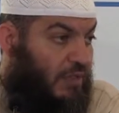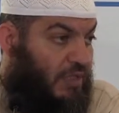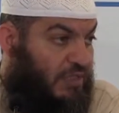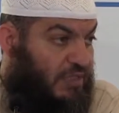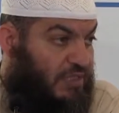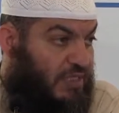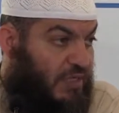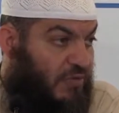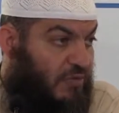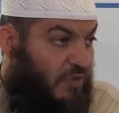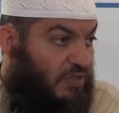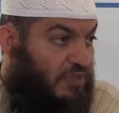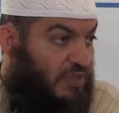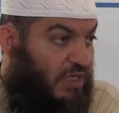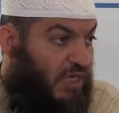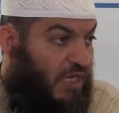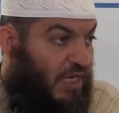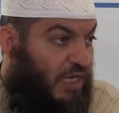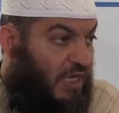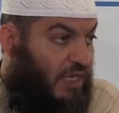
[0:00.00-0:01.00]
Is the
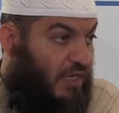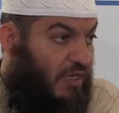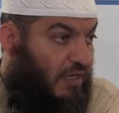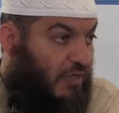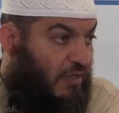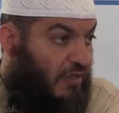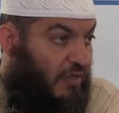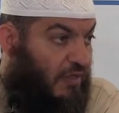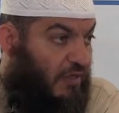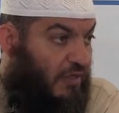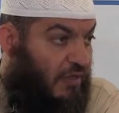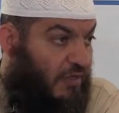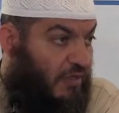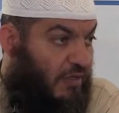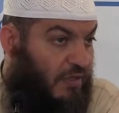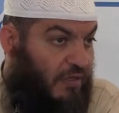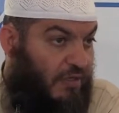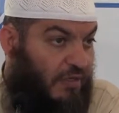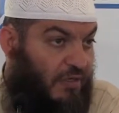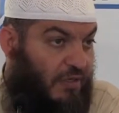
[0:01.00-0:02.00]
question clear?
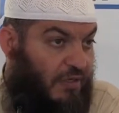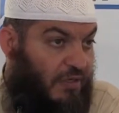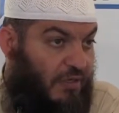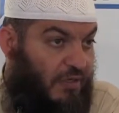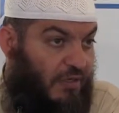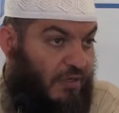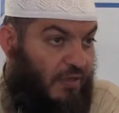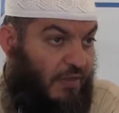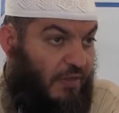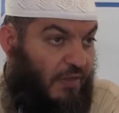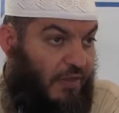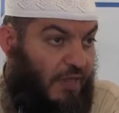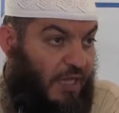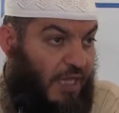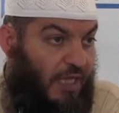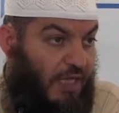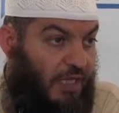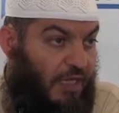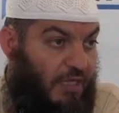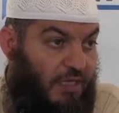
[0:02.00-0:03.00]

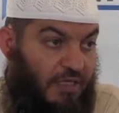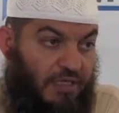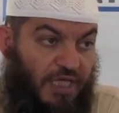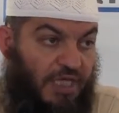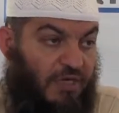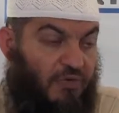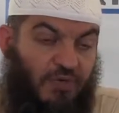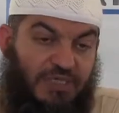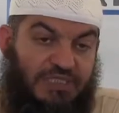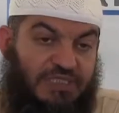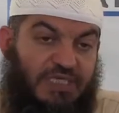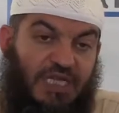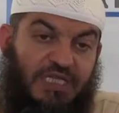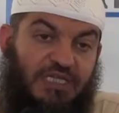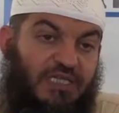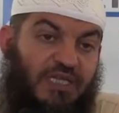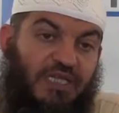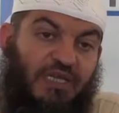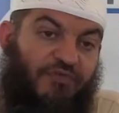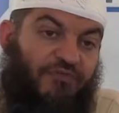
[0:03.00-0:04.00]
Yeah? There was
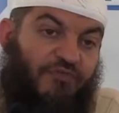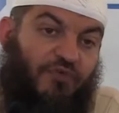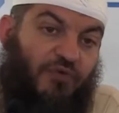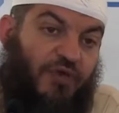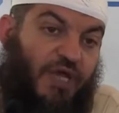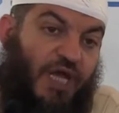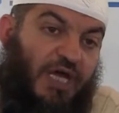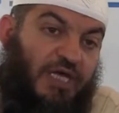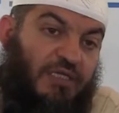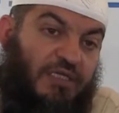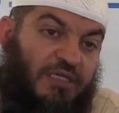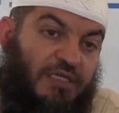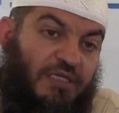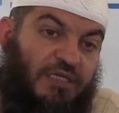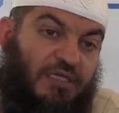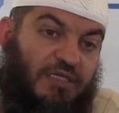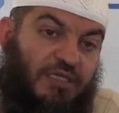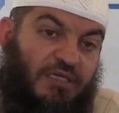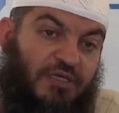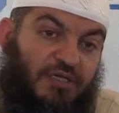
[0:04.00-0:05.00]
not enough Quran
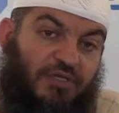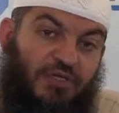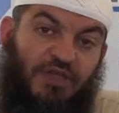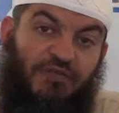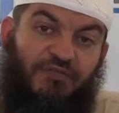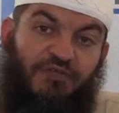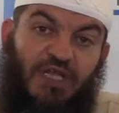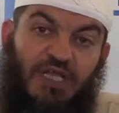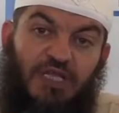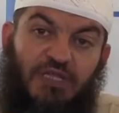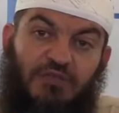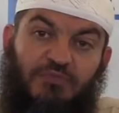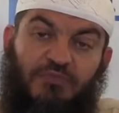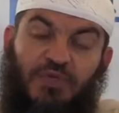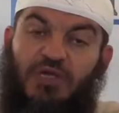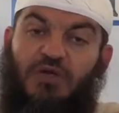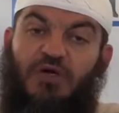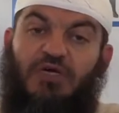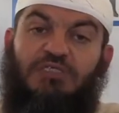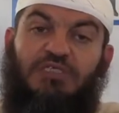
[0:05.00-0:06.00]
revealed,
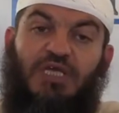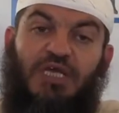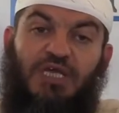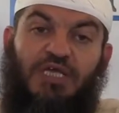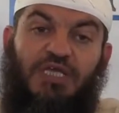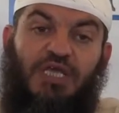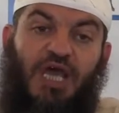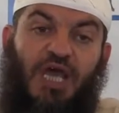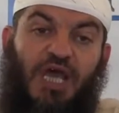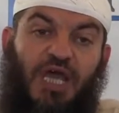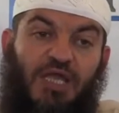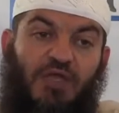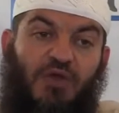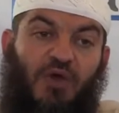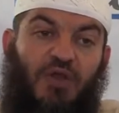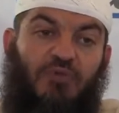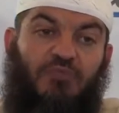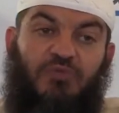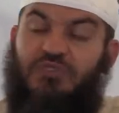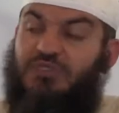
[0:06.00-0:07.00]
because Ya
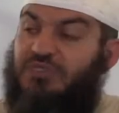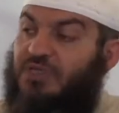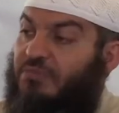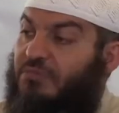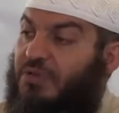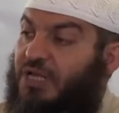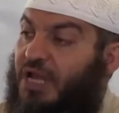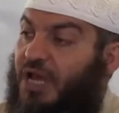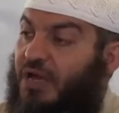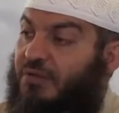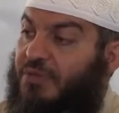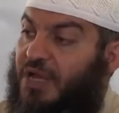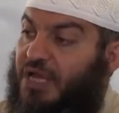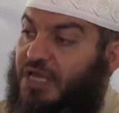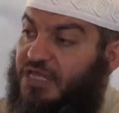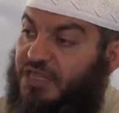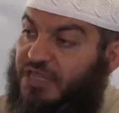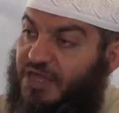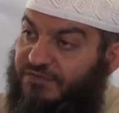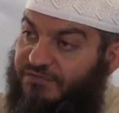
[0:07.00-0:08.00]
Ayyuhal Muzzammil,
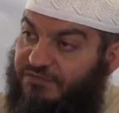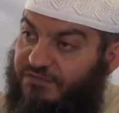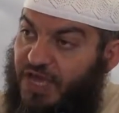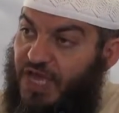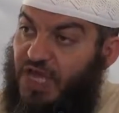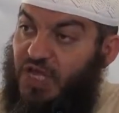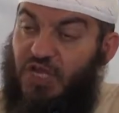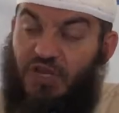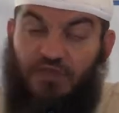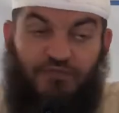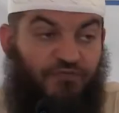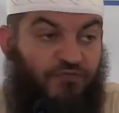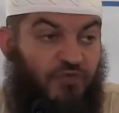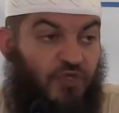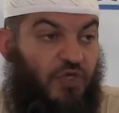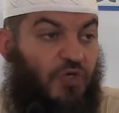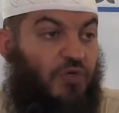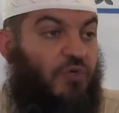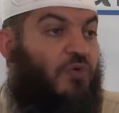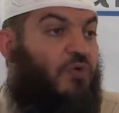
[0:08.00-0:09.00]
among the very
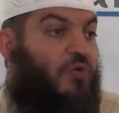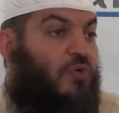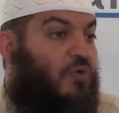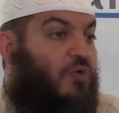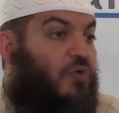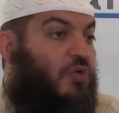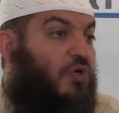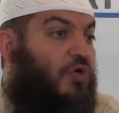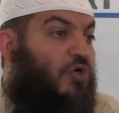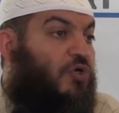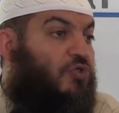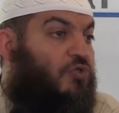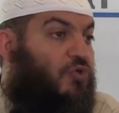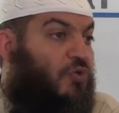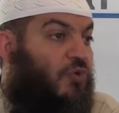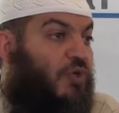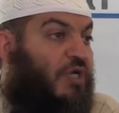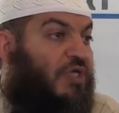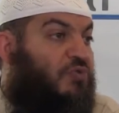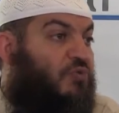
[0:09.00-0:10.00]
few
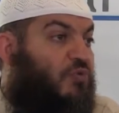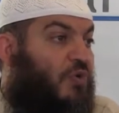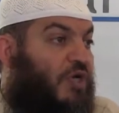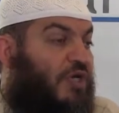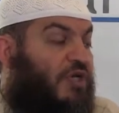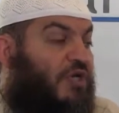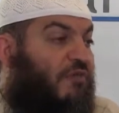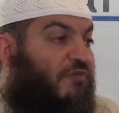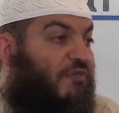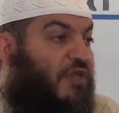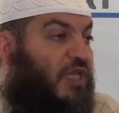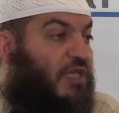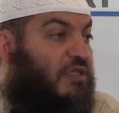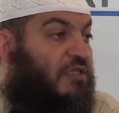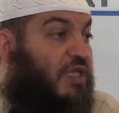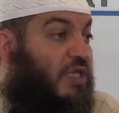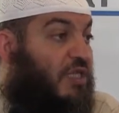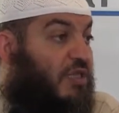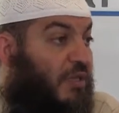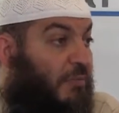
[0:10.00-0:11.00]
surahs were
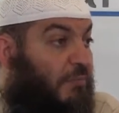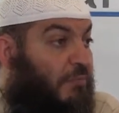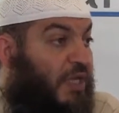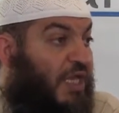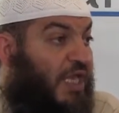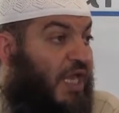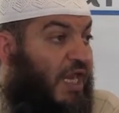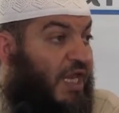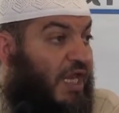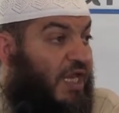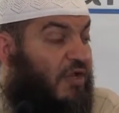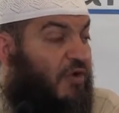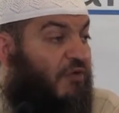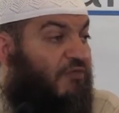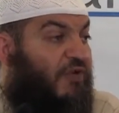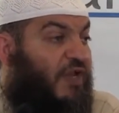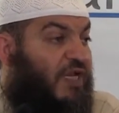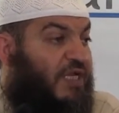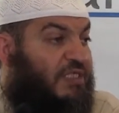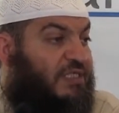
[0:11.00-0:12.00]
revealed in the beginning
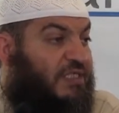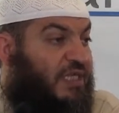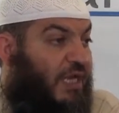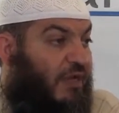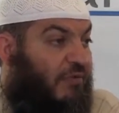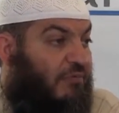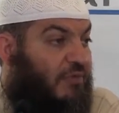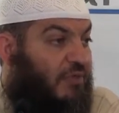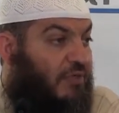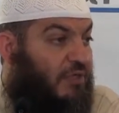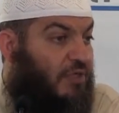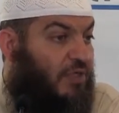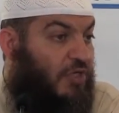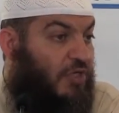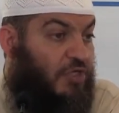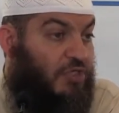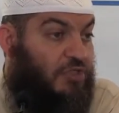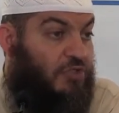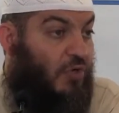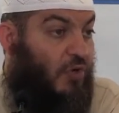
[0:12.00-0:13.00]
of Al-Islam.
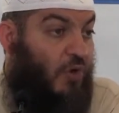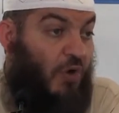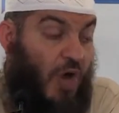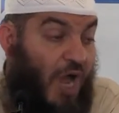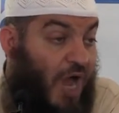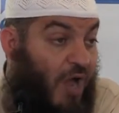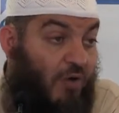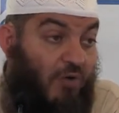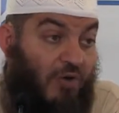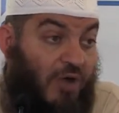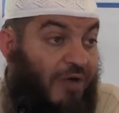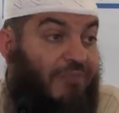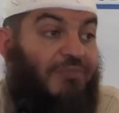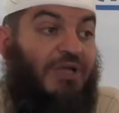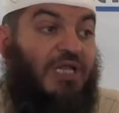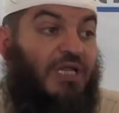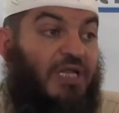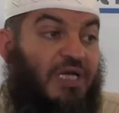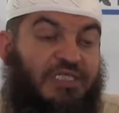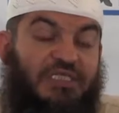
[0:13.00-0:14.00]
So how come
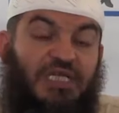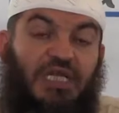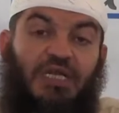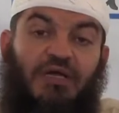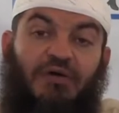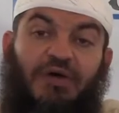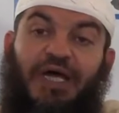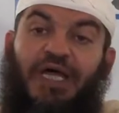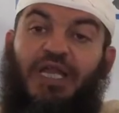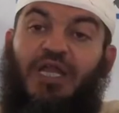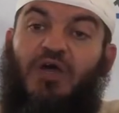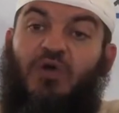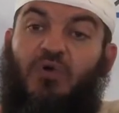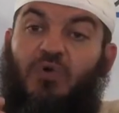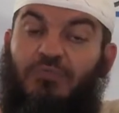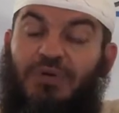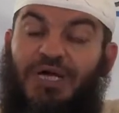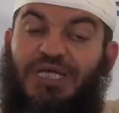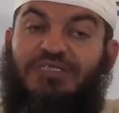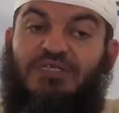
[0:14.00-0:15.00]
Allah Jalla wa Ala
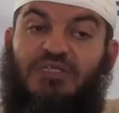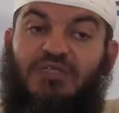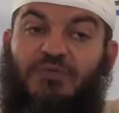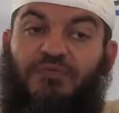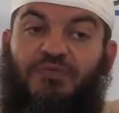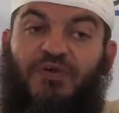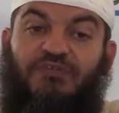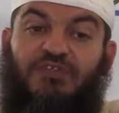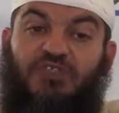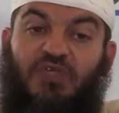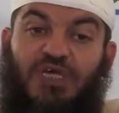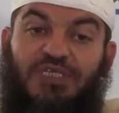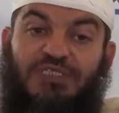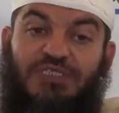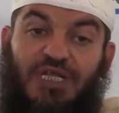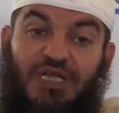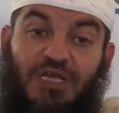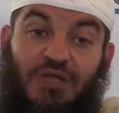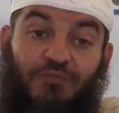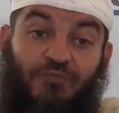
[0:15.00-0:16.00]
commanded the Prophet
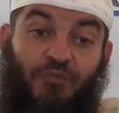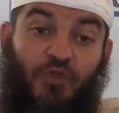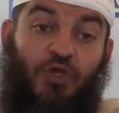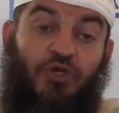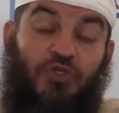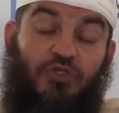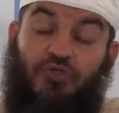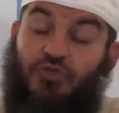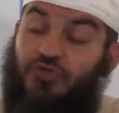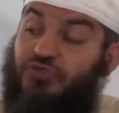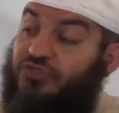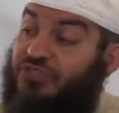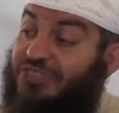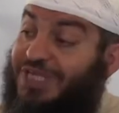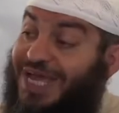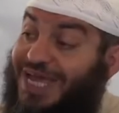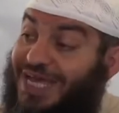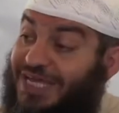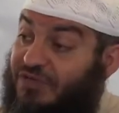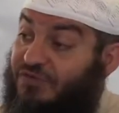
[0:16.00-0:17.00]
Sallallahu Alaihi Wasallam to
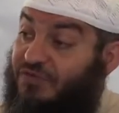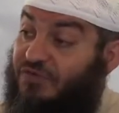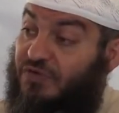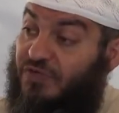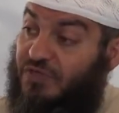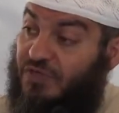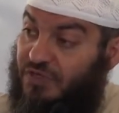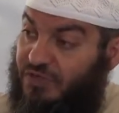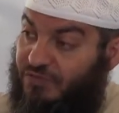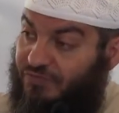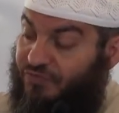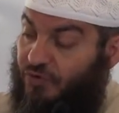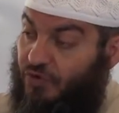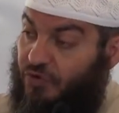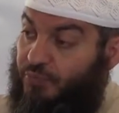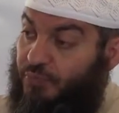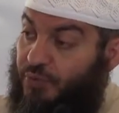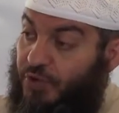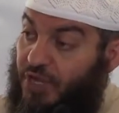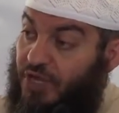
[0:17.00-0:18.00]
stand
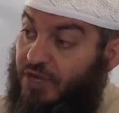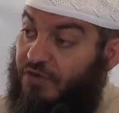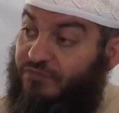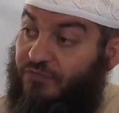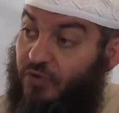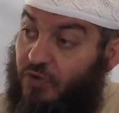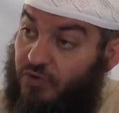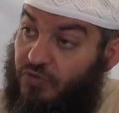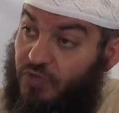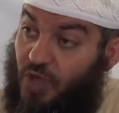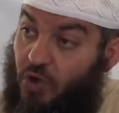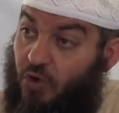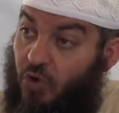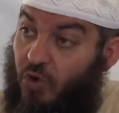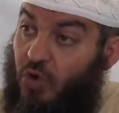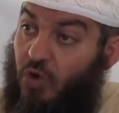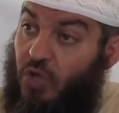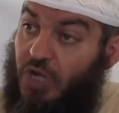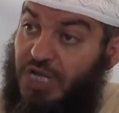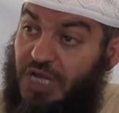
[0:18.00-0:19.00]
for prayer for the
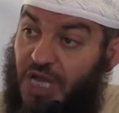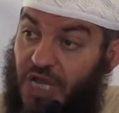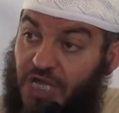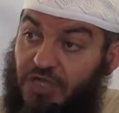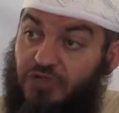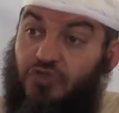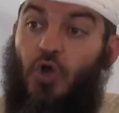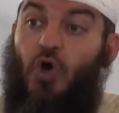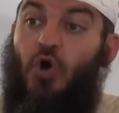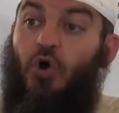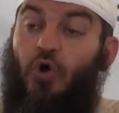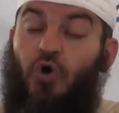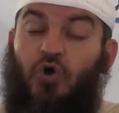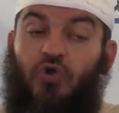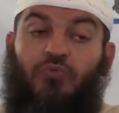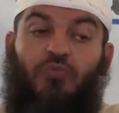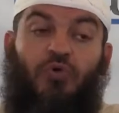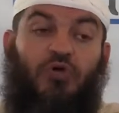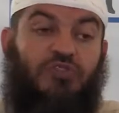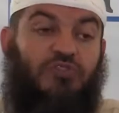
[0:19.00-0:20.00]
whole night
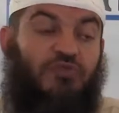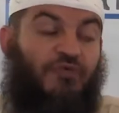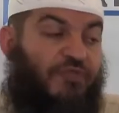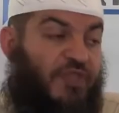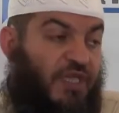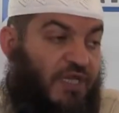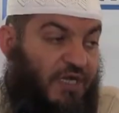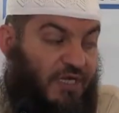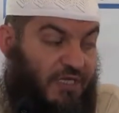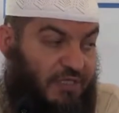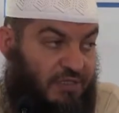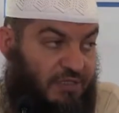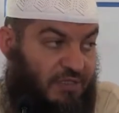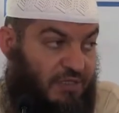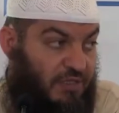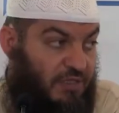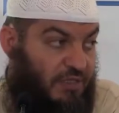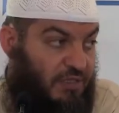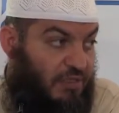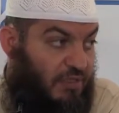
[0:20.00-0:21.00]
or most of the night?